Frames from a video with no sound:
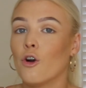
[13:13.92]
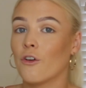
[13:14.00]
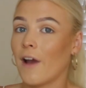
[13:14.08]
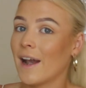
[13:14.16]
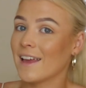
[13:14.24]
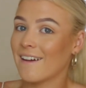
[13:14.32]

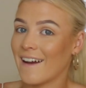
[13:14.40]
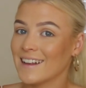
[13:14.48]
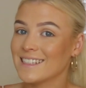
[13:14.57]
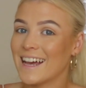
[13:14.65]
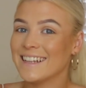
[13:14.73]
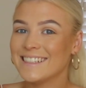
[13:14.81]
Alrighty
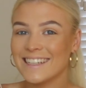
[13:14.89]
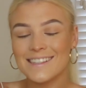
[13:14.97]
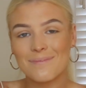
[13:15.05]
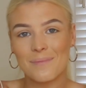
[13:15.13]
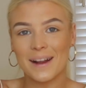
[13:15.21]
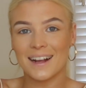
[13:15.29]
guys, that
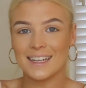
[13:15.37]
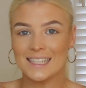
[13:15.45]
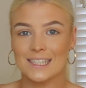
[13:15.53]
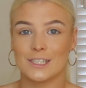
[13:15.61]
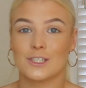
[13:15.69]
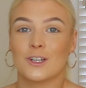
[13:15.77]
does bring
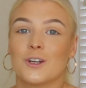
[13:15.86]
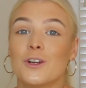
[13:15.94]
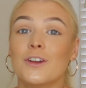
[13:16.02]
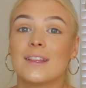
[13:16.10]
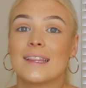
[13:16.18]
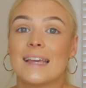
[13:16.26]
us
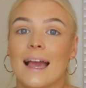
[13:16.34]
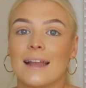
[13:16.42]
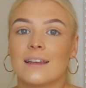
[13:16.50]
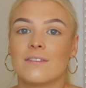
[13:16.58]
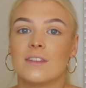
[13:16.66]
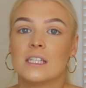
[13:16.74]
to the
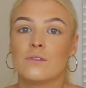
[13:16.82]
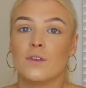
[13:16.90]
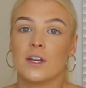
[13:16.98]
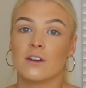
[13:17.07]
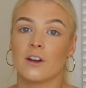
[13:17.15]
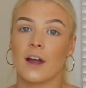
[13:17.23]
end of this
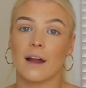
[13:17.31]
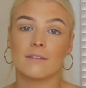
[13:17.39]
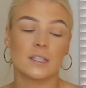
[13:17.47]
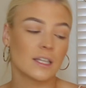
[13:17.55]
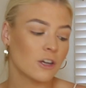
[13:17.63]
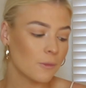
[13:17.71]
video. I
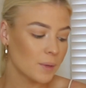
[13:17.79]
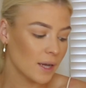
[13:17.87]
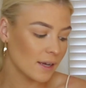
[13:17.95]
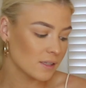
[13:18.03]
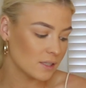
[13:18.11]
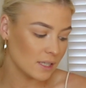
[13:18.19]
really hope you
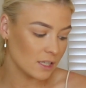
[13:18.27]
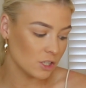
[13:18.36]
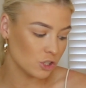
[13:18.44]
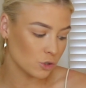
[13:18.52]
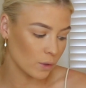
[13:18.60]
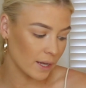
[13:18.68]
guys did
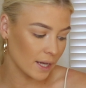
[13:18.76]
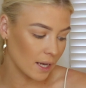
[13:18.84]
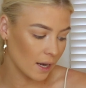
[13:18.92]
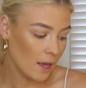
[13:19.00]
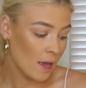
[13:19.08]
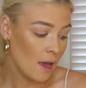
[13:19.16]
enjoy it.